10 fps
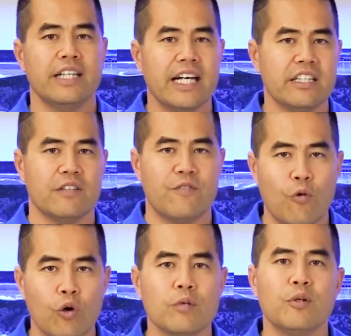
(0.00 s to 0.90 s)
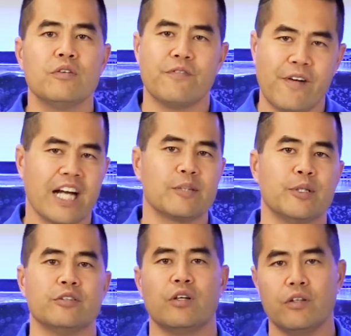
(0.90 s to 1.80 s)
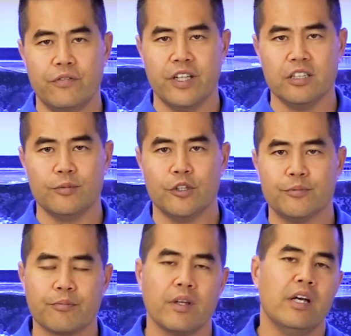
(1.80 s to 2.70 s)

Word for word: now that affordable refractometers are available.